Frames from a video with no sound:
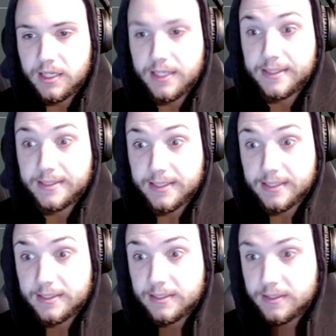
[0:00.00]

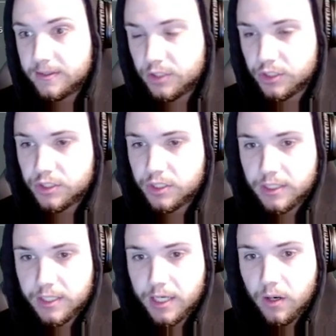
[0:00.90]
exists, just so
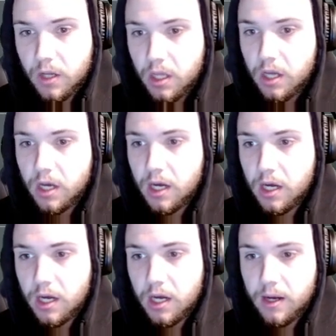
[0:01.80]
you know.
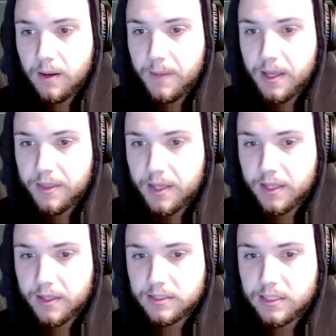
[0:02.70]
And
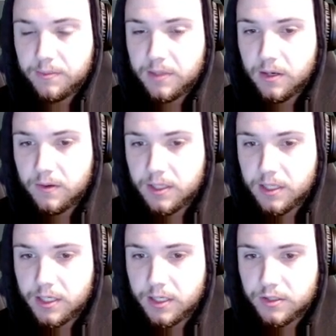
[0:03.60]
then let's keep going
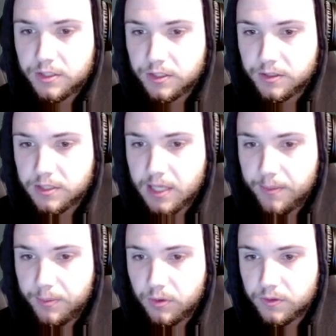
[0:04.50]
here. Shield
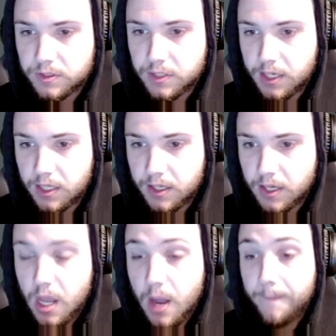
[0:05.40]
zap, bullet recycling.
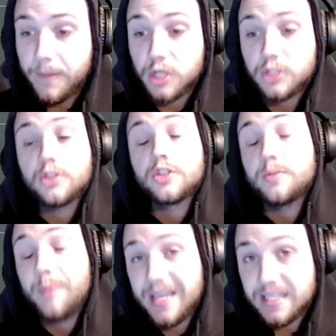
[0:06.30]
Personal
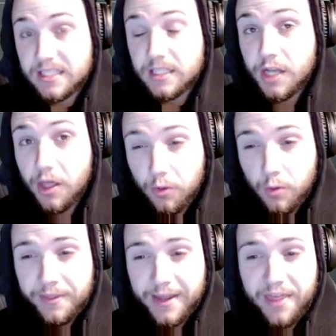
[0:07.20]
space is another
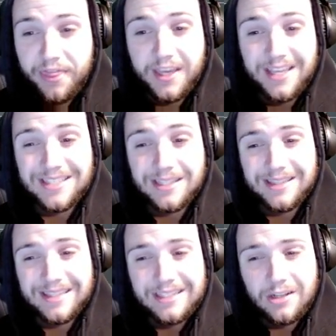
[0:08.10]
one that I think is a
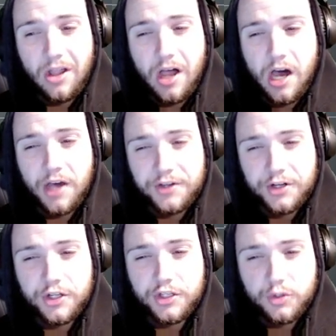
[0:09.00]
little
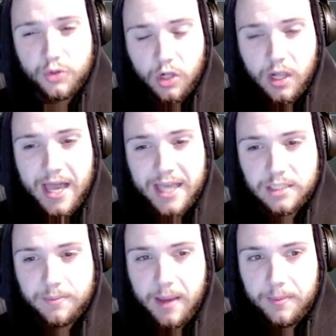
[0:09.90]

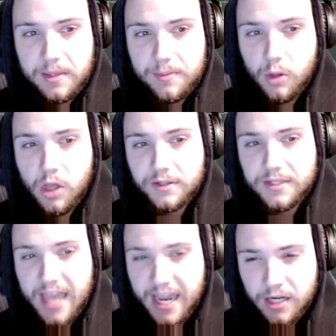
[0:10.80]
underutilized by people on
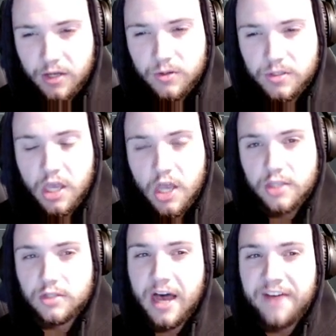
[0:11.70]
Technos.
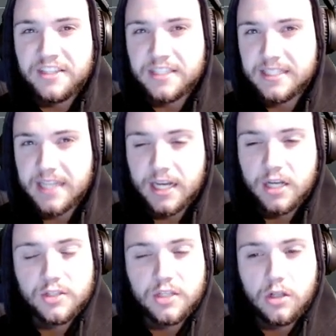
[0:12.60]
So obviously
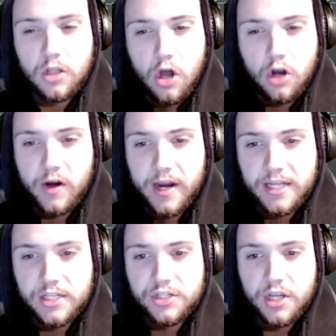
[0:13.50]
Techno is a long range